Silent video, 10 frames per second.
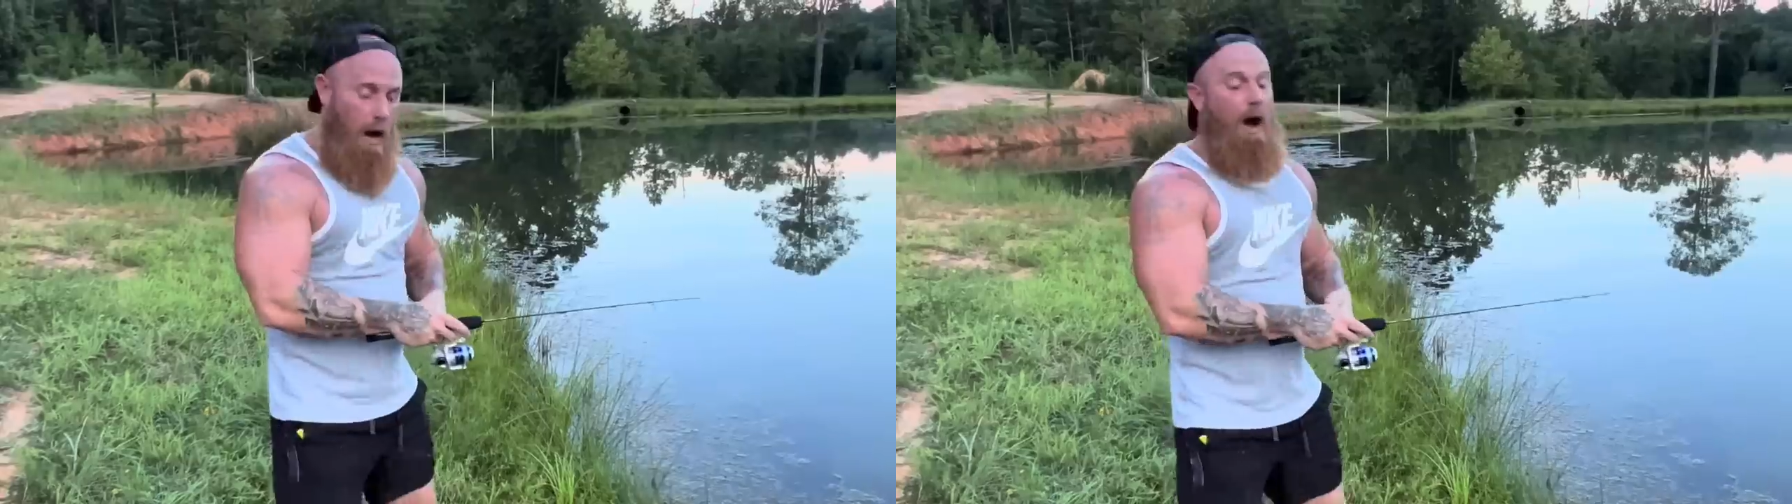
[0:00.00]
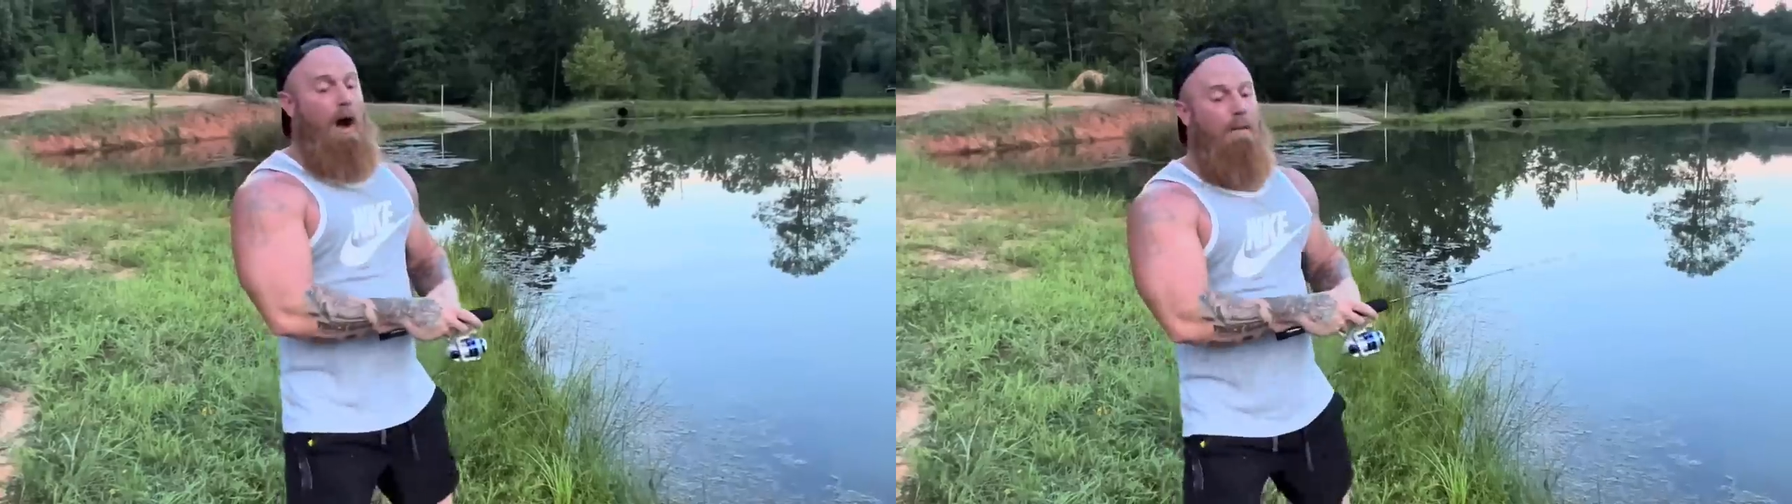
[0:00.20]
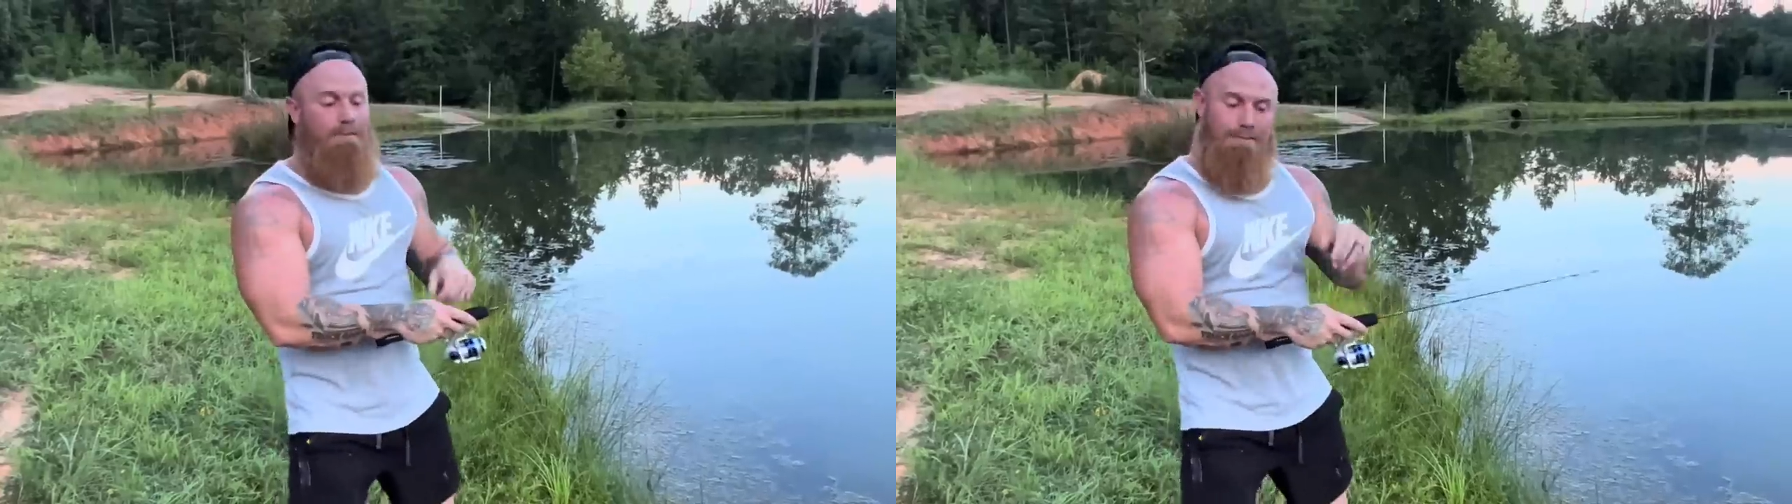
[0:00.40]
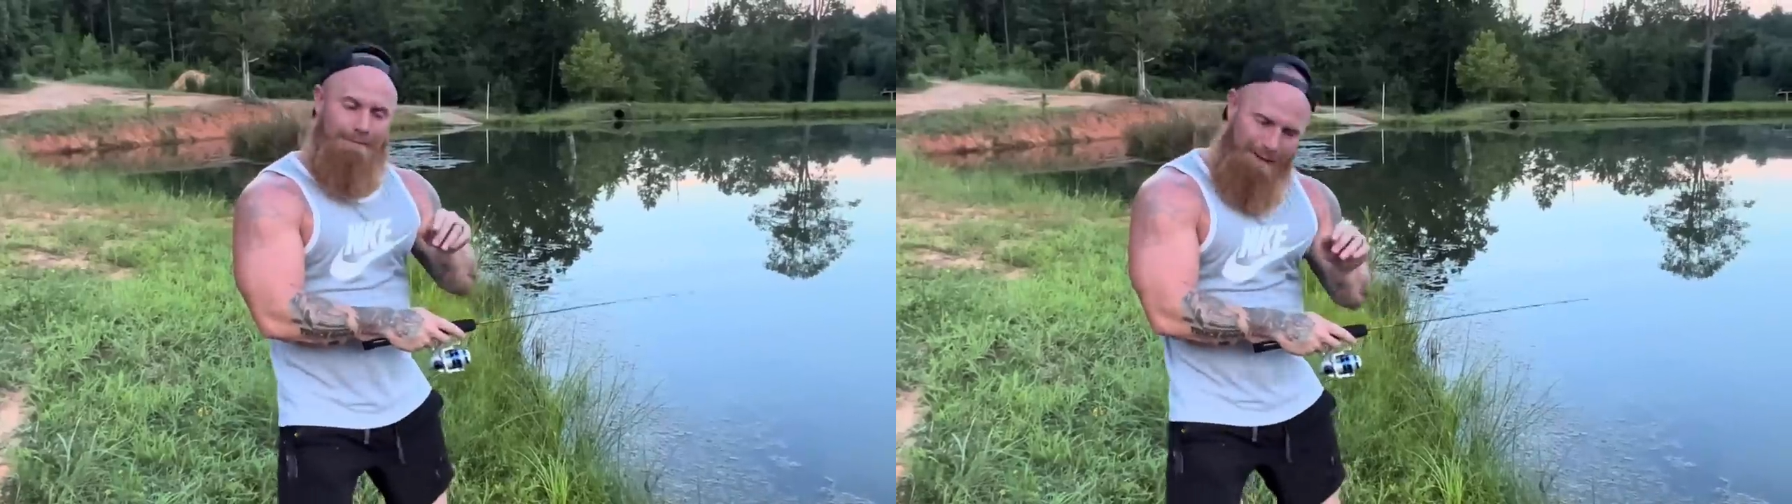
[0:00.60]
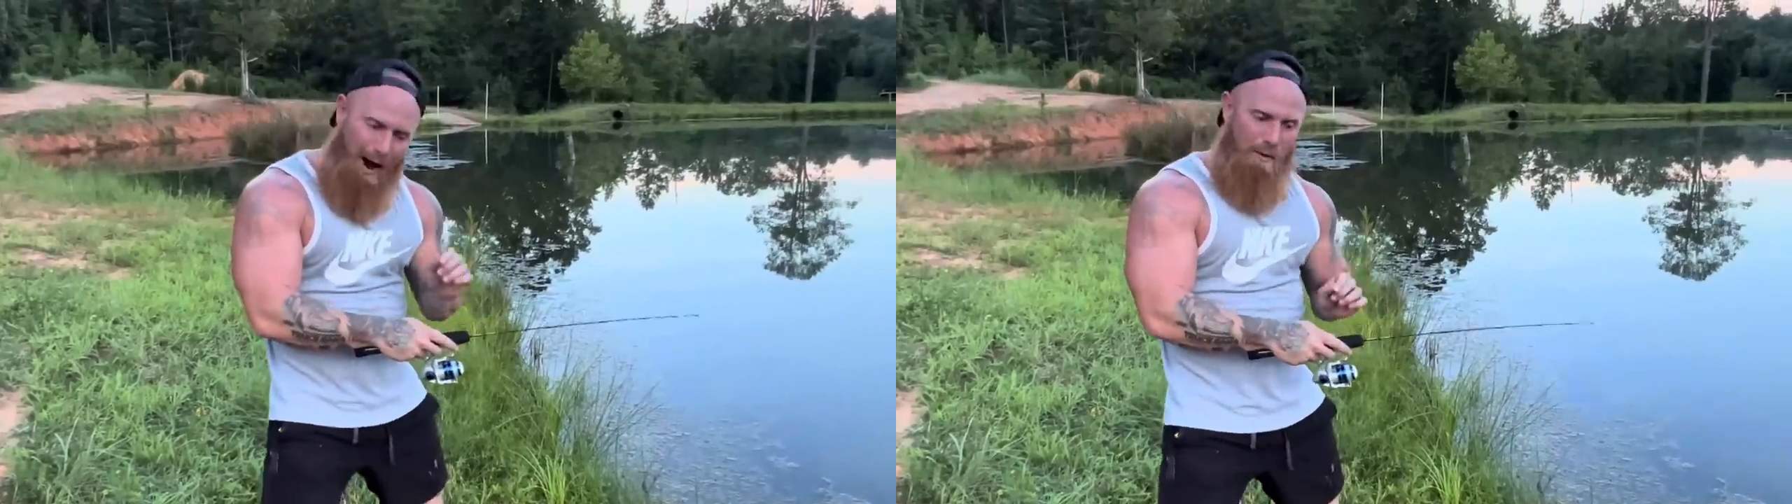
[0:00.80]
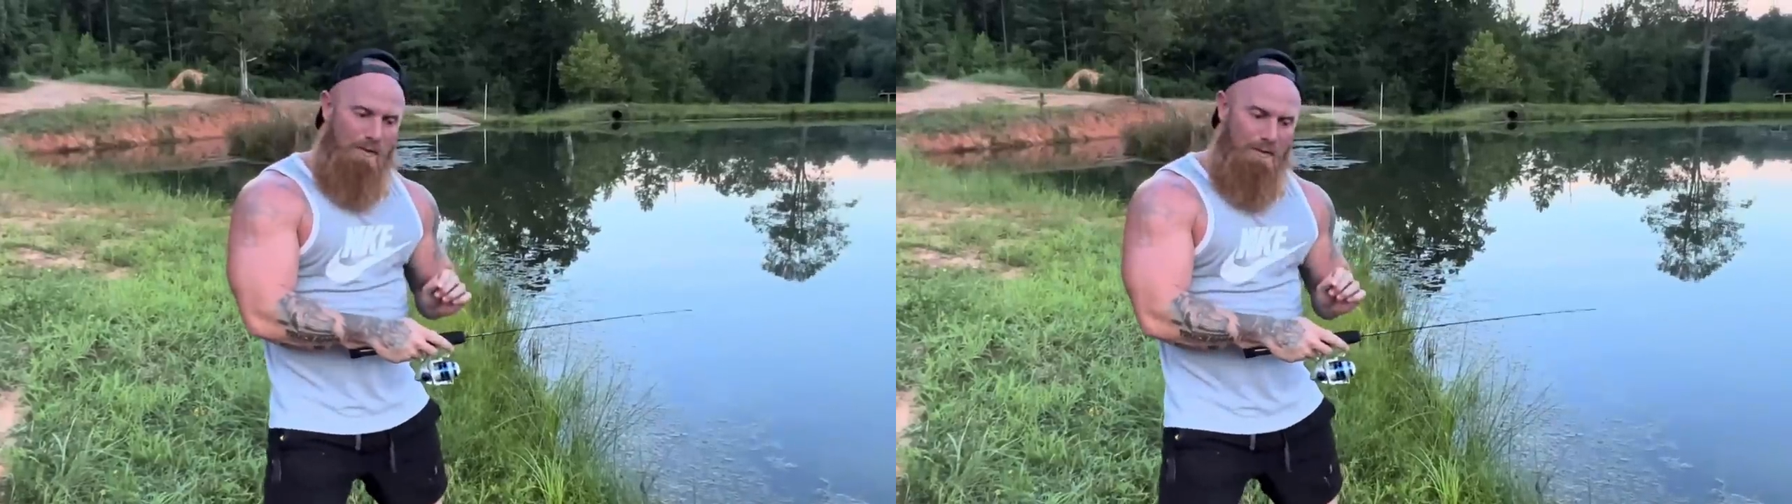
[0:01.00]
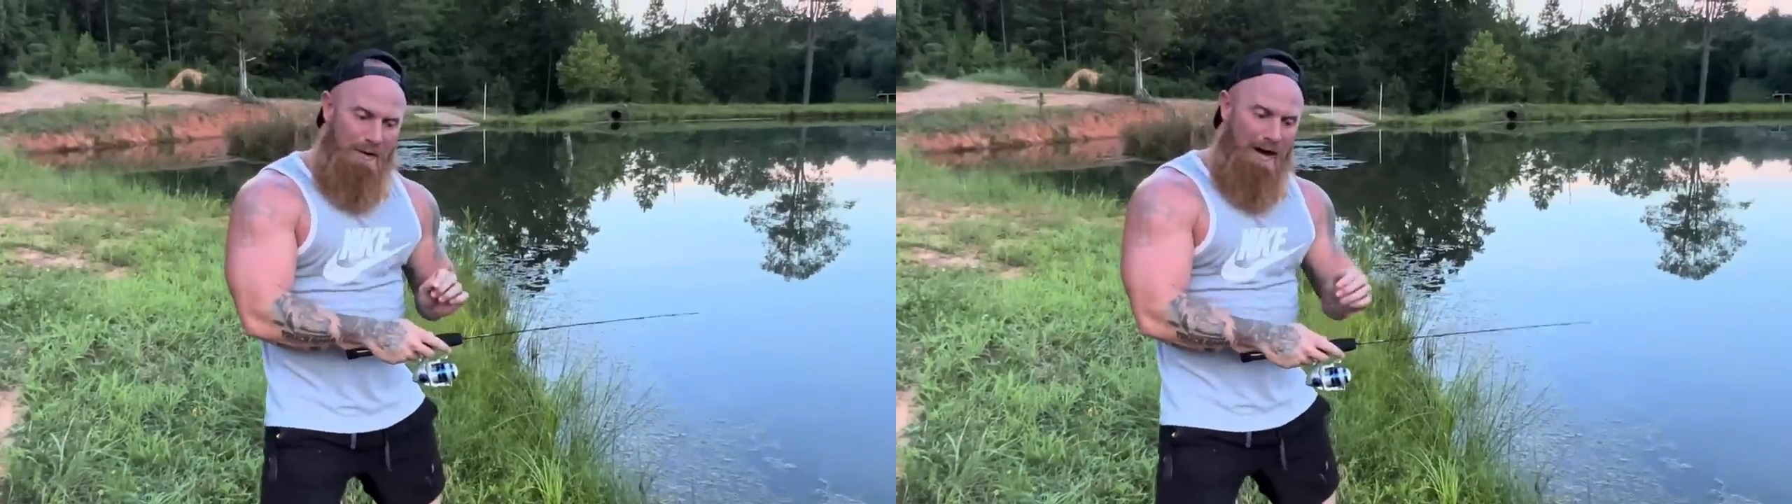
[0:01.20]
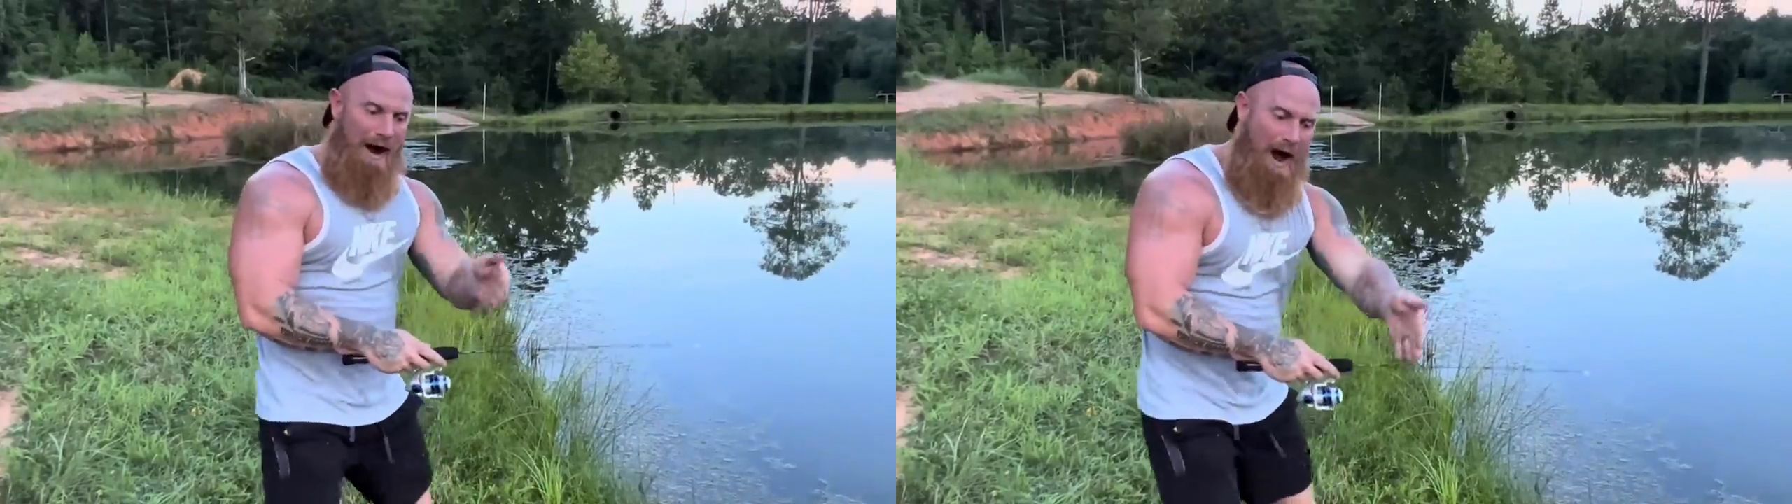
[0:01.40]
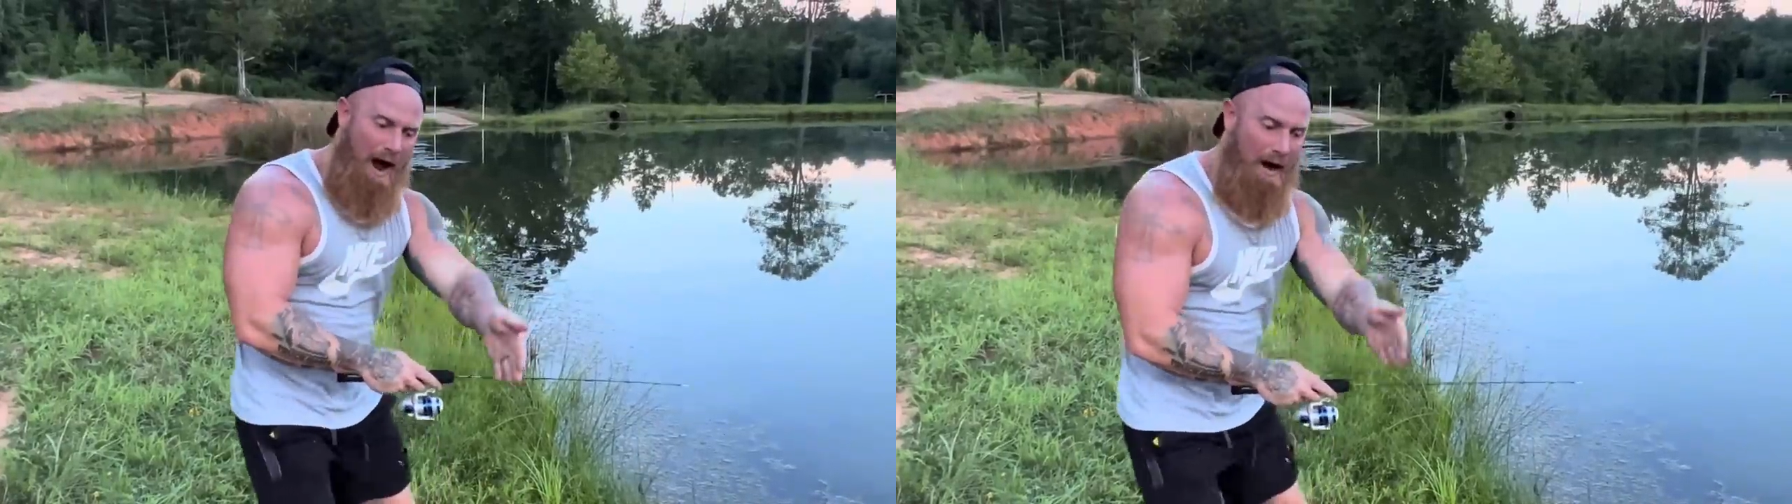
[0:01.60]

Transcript: Um, no, I